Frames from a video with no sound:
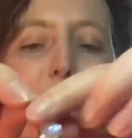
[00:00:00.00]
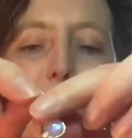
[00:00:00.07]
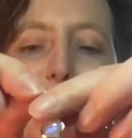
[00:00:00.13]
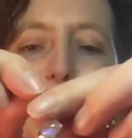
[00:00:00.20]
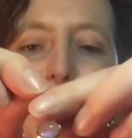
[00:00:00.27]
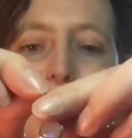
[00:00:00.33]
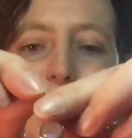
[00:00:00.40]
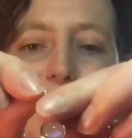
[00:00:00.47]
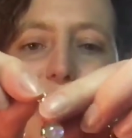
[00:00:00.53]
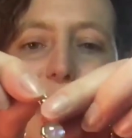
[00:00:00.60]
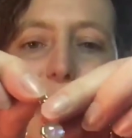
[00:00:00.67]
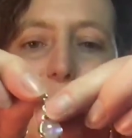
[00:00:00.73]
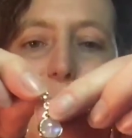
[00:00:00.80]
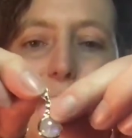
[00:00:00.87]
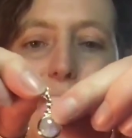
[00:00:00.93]
just
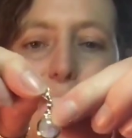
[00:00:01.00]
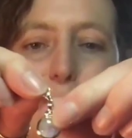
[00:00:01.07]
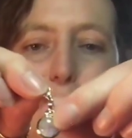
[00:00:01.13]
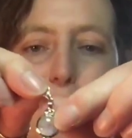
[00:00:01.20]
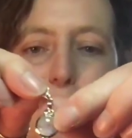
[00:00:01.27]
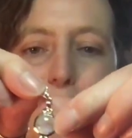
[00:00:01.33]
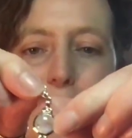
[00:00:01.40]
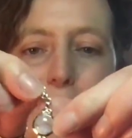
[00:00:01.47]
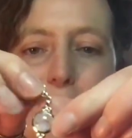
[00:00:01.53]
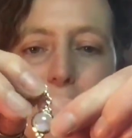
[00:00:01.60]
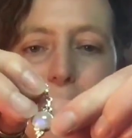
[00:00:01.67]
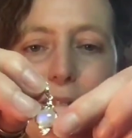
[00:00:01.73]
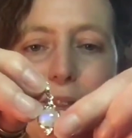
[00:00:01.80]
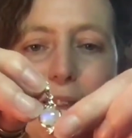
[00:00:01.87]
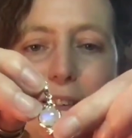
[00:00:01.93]
saying
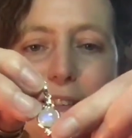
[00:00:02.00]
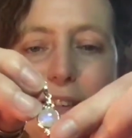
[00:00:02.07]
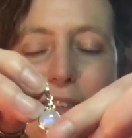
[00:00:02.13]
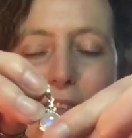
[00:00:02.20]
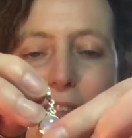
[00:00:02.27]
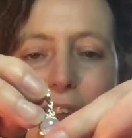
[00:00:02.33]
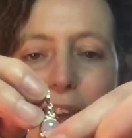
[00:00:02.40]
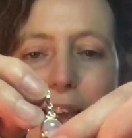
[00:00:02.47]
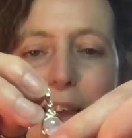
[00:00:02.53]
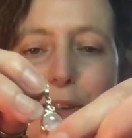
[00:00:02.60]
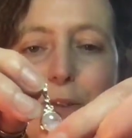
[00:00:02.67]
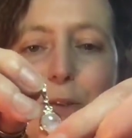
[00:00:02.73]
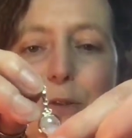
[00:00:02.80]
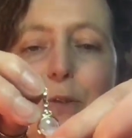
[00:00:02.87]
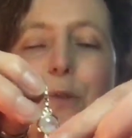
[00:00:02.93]
this is the
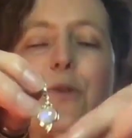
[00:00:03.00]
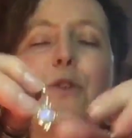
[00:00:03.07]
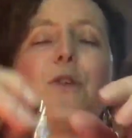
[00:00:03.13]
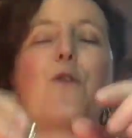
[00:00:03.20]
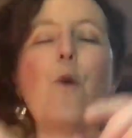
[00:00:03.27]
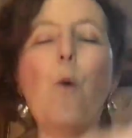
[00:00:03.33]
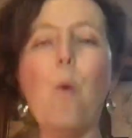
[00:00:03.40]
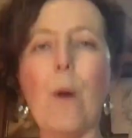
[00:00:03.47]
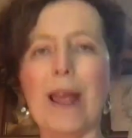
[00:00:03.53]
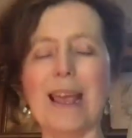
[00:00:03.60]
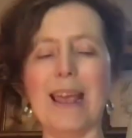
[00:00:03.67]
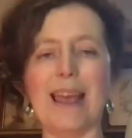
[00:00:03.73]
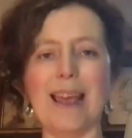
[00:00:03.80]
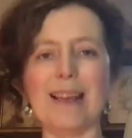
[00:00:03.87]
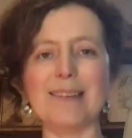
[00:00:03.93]
sort of
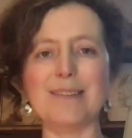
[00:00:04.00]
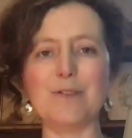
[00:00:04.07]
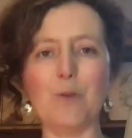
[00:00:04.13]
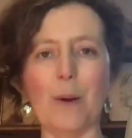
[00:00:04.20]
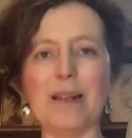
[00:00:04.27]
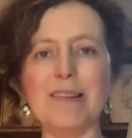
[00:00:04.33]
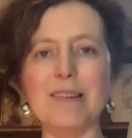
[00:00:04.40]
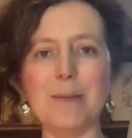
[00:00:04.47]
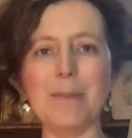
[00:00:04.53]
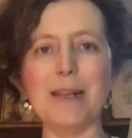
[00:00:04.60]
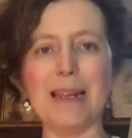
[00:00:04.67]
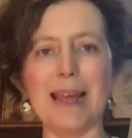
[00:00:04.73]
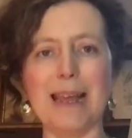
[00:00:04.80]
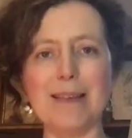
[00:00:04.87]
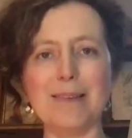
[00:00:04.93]
quickest 20
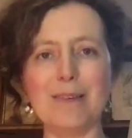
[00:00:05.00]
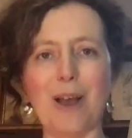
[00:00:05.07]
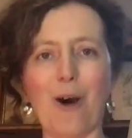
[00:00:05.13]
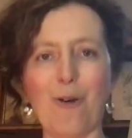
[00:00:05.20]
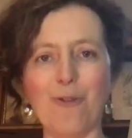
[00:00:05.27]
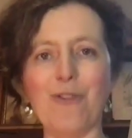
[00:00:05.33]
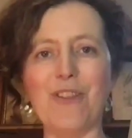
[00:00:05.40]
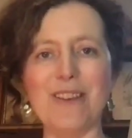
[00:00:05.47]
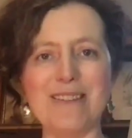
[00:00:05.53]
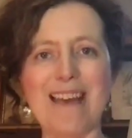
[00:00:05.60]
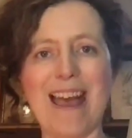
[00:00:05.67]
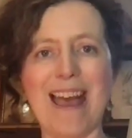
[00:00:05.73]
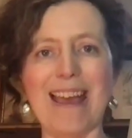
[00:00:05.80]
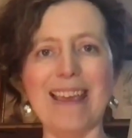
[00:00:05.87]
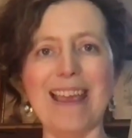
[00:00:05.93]
minutes of the
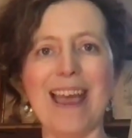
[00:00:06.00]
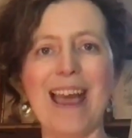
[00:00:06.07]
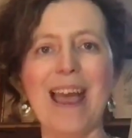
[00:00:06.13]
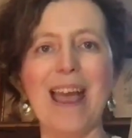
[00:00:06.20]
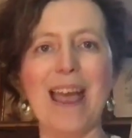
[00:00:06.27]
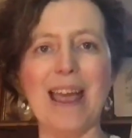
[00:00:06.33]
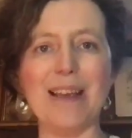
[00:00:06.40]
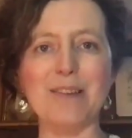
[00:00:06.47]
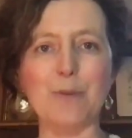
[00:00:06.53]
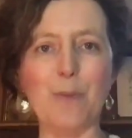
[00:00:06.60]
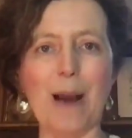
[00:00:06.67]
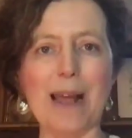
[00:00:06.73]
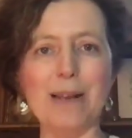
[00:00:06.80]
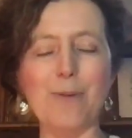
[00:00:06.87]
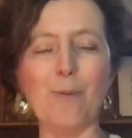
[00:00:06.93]
day, is
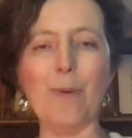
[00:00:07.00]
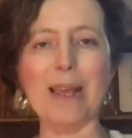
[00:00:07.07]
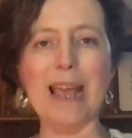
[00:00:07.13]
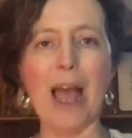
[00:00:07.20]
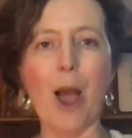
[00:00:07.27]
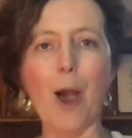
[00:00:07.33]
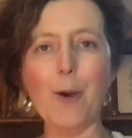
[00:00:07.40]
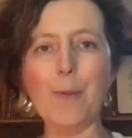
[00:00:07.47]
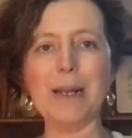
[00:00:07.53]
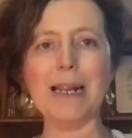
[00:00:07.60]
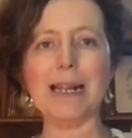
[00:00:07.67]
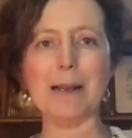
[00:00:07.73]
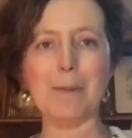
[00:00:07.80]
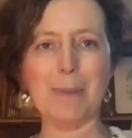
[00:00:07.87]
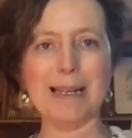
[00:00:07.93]
when we get home a
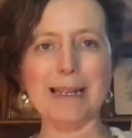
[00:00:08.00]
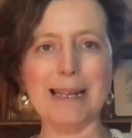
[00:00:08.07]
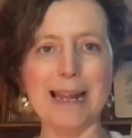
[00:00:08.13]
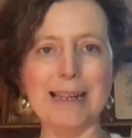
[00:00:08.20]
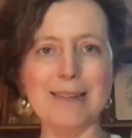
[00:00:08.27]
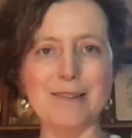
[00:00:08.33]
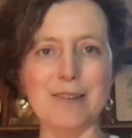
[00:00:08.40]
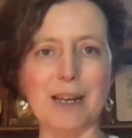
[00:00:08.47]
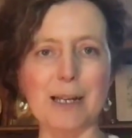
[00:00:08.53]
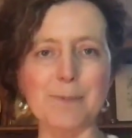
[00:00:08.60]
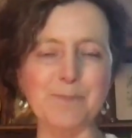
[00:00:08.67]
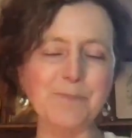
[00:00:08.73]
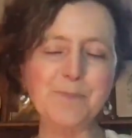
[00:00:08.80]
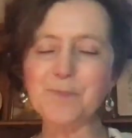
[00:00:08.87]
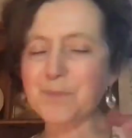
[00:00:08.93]
little bit later
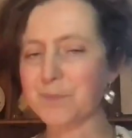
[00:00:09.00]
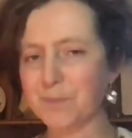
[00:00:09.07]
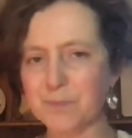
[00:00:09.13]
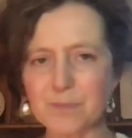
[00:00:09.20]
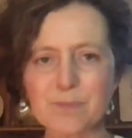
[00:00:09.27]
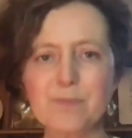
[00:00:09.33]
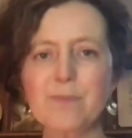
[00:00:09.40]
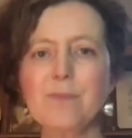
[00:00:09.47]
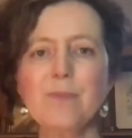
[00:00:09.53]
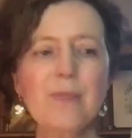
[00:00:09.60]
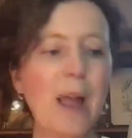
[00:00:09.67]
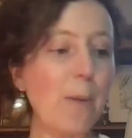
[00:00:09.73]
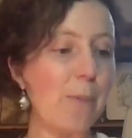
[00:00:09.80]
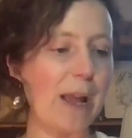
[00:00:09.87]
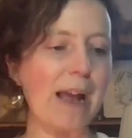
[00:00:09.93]

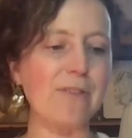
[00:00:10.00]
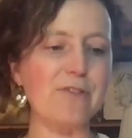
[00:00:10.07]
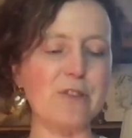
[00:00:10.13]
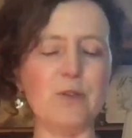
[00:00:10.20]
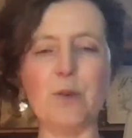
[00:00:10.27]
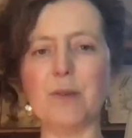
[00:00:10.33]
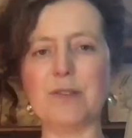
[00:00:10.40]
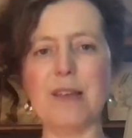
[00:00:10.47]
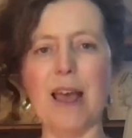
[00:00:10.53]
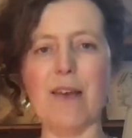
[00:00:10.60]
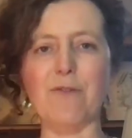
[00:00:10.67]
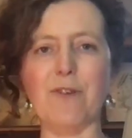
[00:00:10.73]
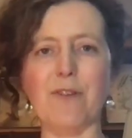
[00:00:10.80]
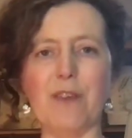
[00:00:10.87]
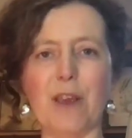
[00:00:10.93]
and we have to sort of set
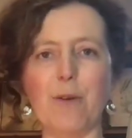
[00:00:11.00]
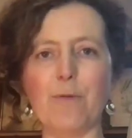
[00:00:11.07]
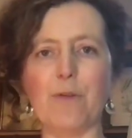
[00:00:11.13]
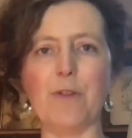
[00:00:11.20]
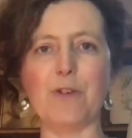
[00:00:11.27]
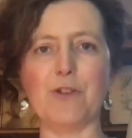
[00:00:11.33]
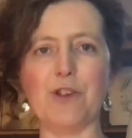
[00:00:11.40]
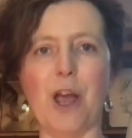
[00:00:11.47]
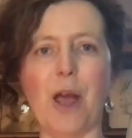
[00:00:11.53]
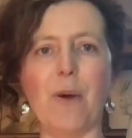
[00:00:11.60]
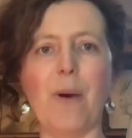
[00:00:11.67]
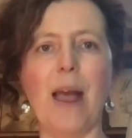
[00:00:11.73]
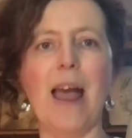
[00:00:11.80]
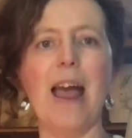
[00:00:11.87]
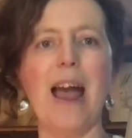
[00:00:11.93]
everything up for the show,
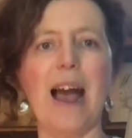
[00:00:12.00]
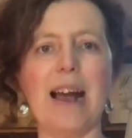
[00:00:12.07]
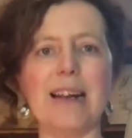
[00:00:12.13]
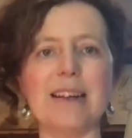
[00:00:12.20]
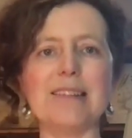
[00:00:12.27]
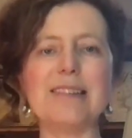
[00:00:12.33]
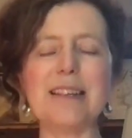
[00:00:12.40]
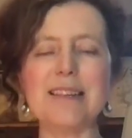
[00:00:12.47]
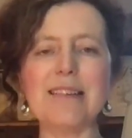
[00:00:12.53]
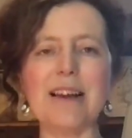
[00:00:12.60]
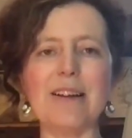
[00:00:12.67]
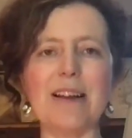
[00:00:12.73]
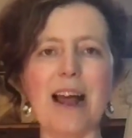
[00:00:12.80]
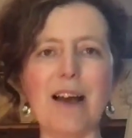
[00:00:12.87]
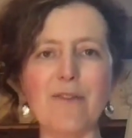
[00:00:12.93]
and I sit down
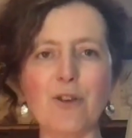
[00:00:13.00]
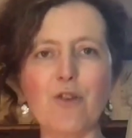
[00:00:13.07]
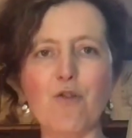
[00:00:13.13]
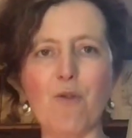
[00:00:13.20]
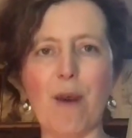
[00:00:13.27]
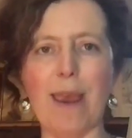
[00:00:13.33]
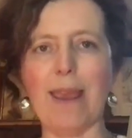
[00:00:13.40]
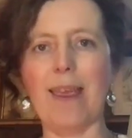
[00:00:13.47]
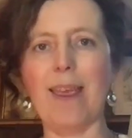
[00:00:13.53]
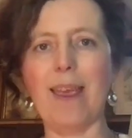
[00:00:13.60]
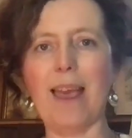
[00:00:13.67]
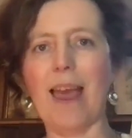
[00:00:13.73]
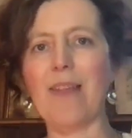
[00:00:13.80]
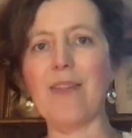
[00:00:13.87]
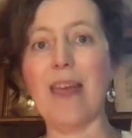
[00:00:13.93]
and have a drink,
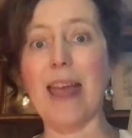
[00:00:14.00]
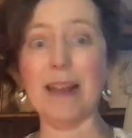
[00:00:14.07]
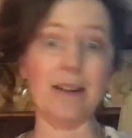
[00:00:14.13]
and then